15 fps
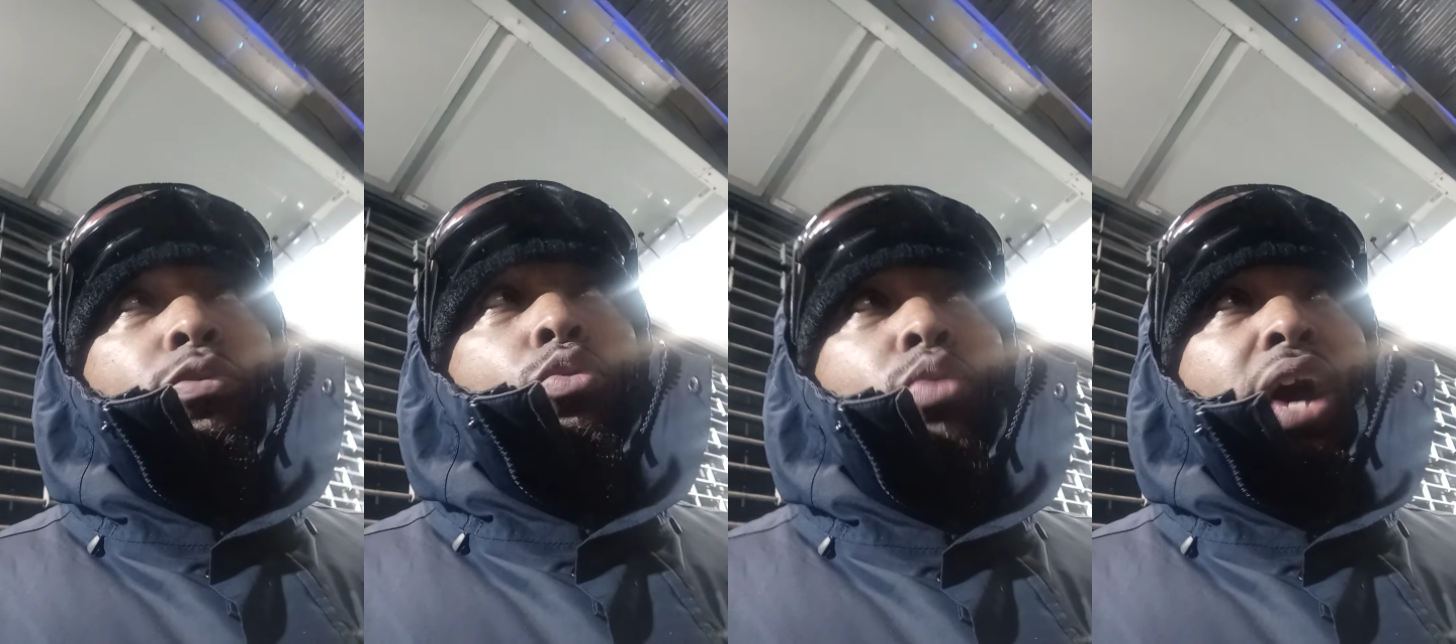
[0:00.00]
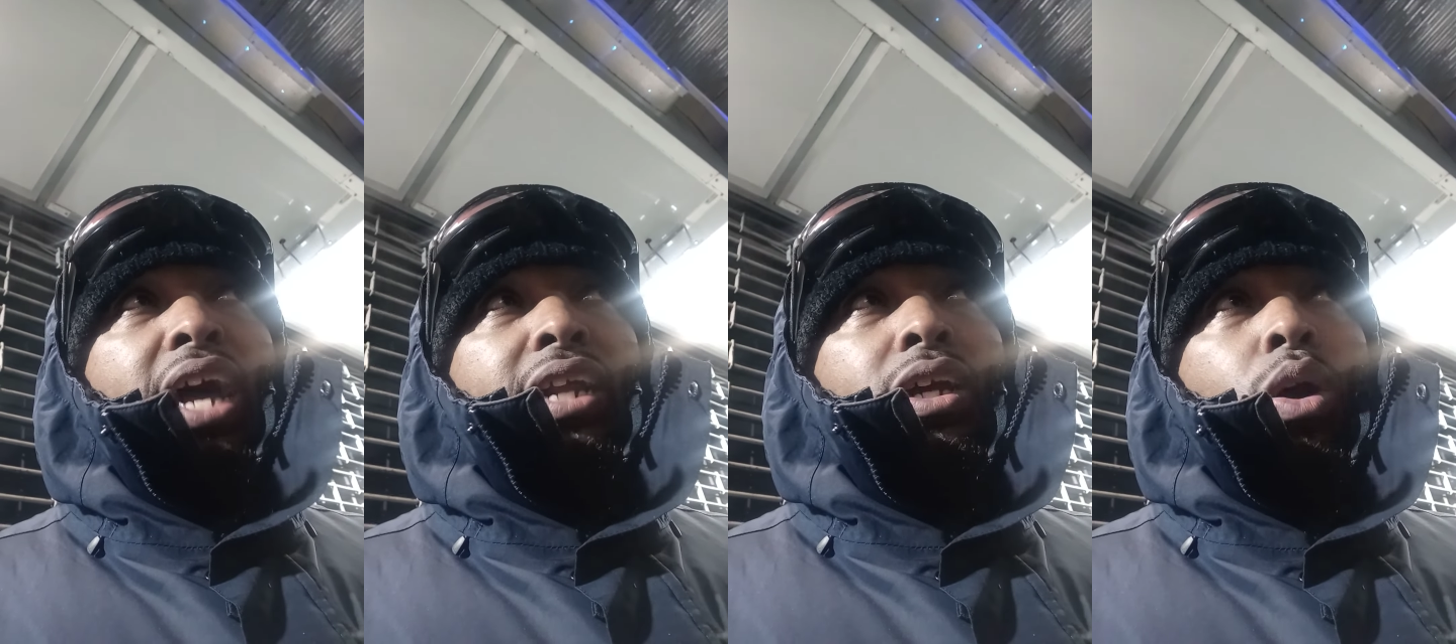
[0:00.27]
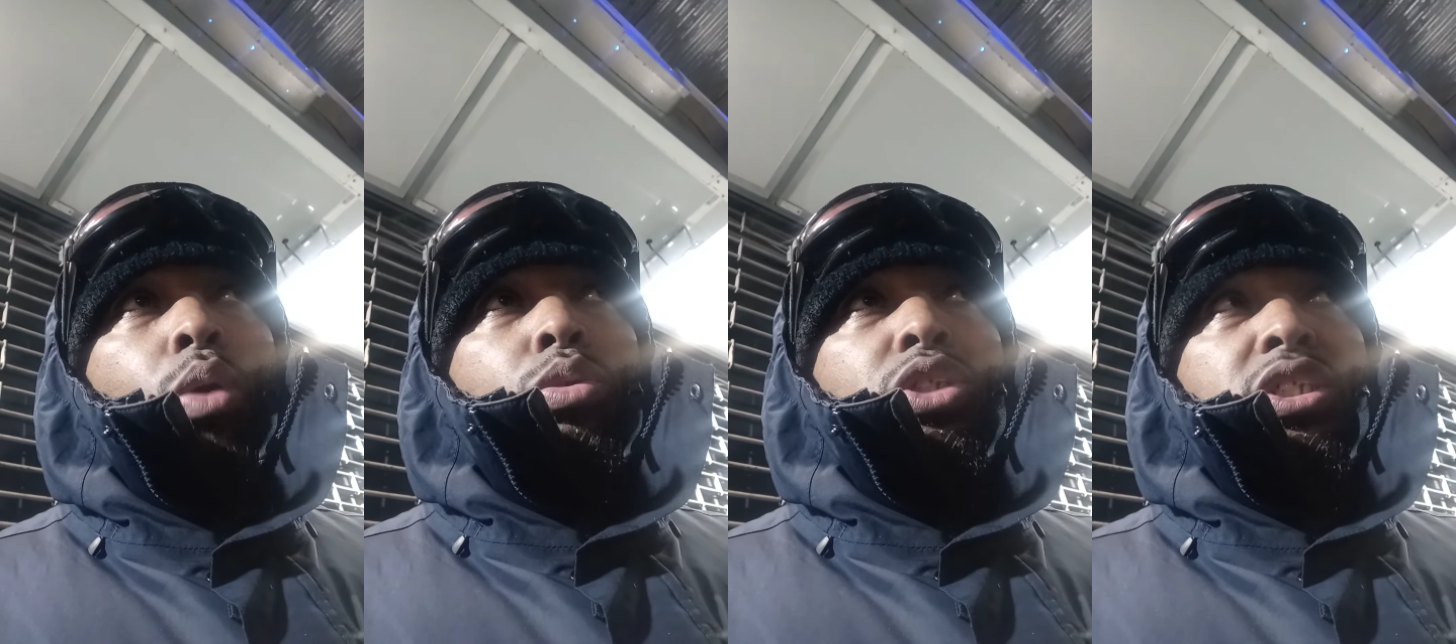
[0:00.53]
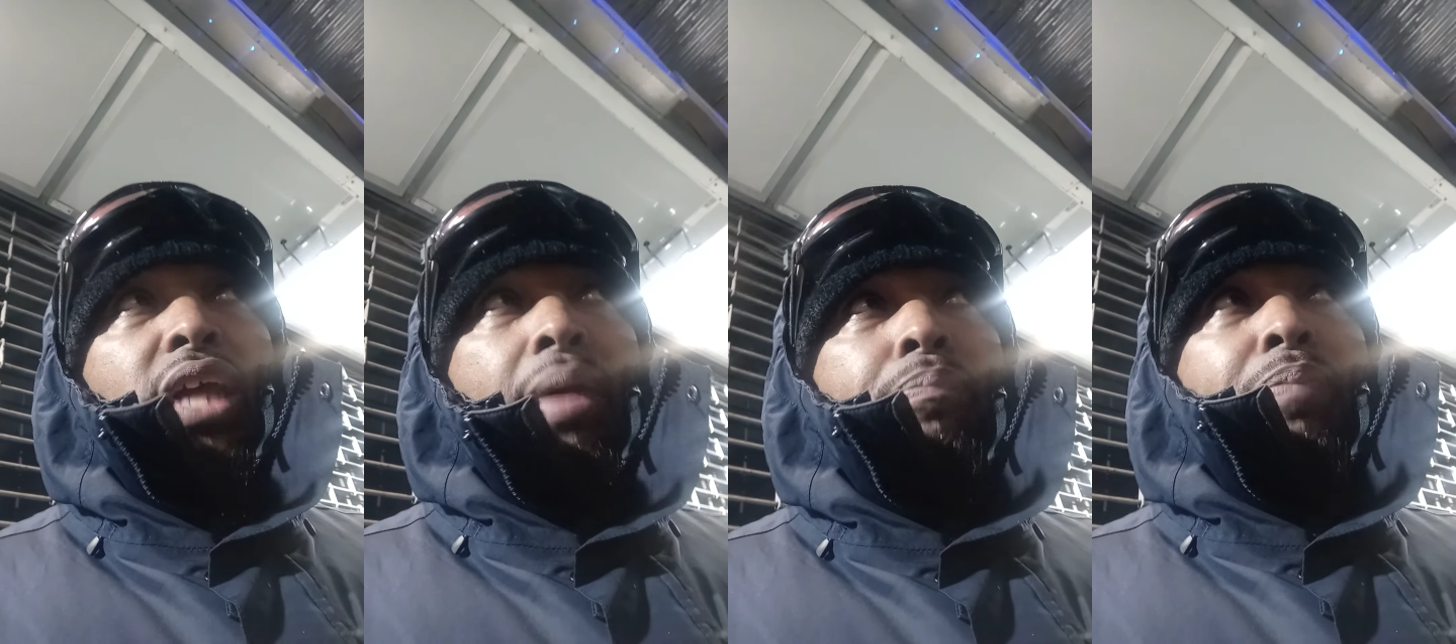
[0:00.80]
you got to go
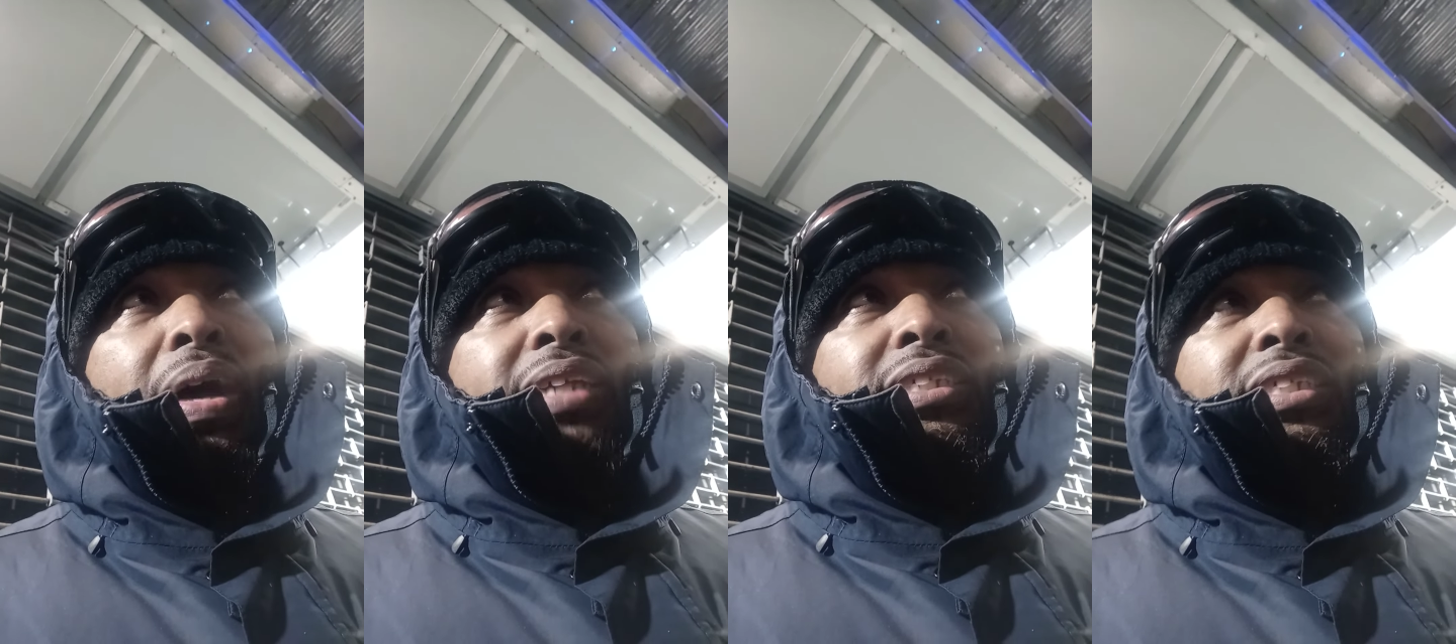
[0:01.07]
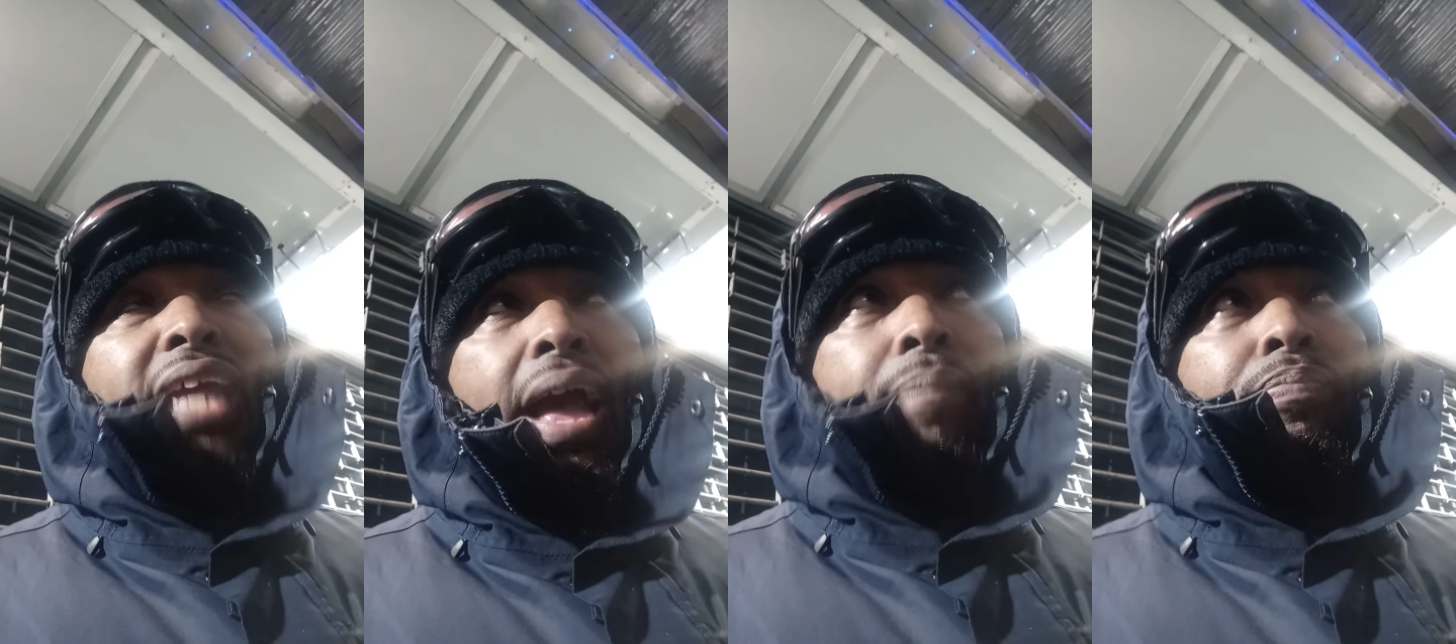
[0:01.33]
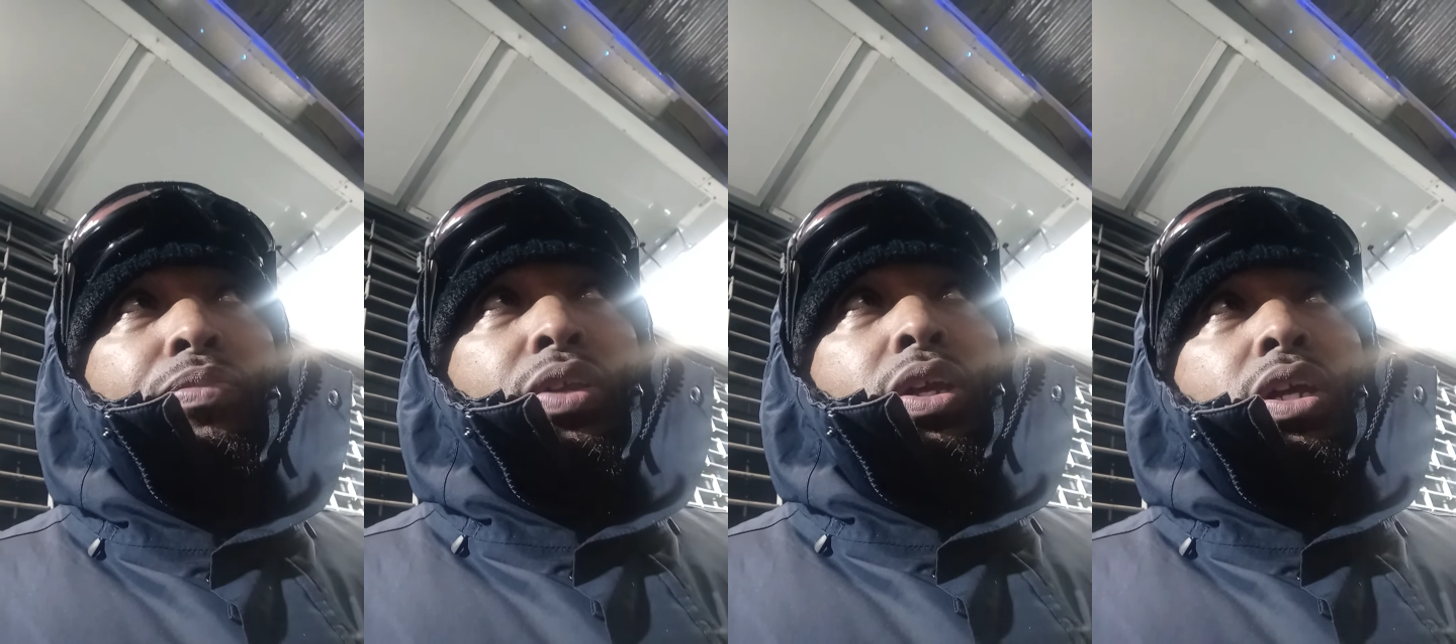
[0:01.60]
step by step